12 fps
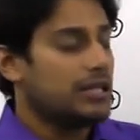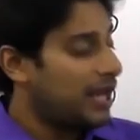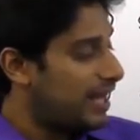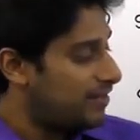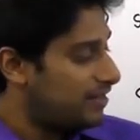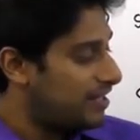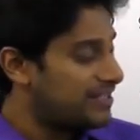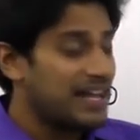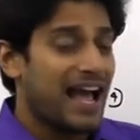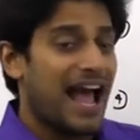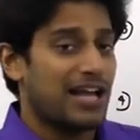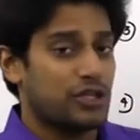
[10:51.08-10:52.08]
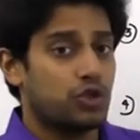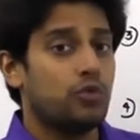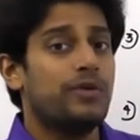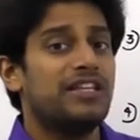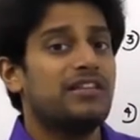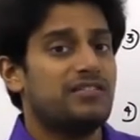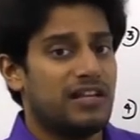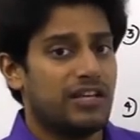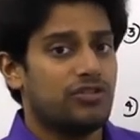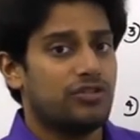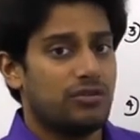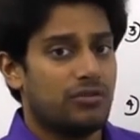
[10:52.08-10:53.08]
And this has to be the
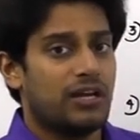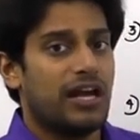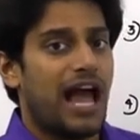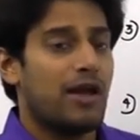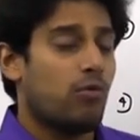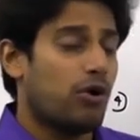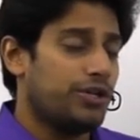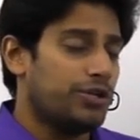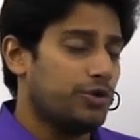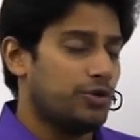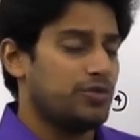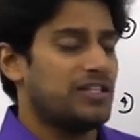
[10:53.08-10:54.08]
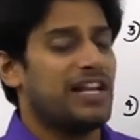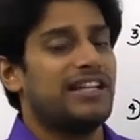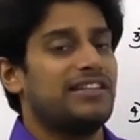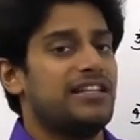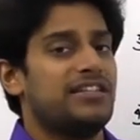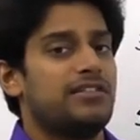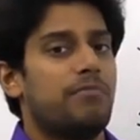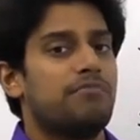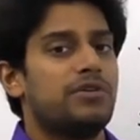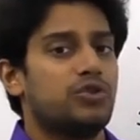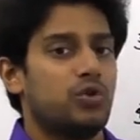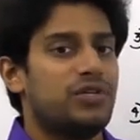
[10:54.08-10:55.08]
selection, okay? I want you to select these
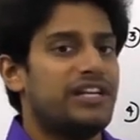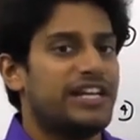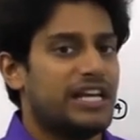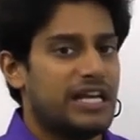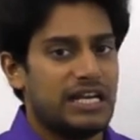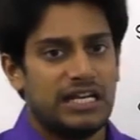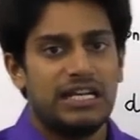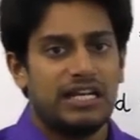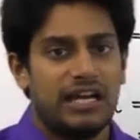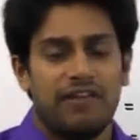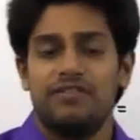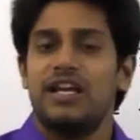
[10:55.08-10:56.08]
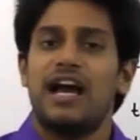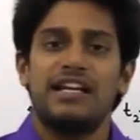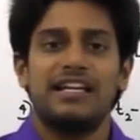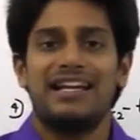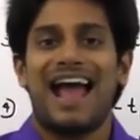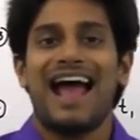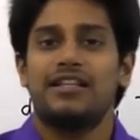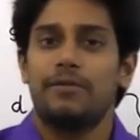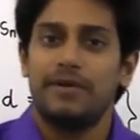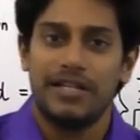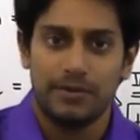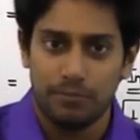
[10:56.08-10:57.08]
numbers only if they are in
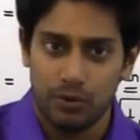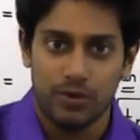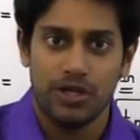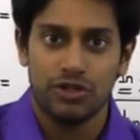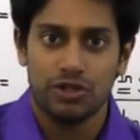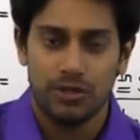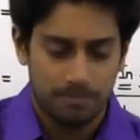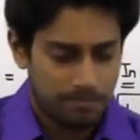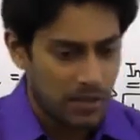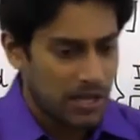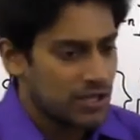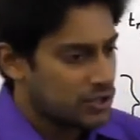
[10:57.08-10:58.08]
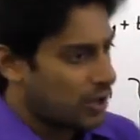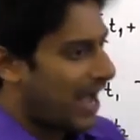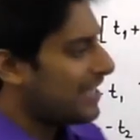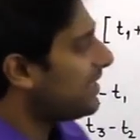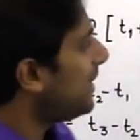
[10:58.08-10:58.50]
arithmetic progression. So I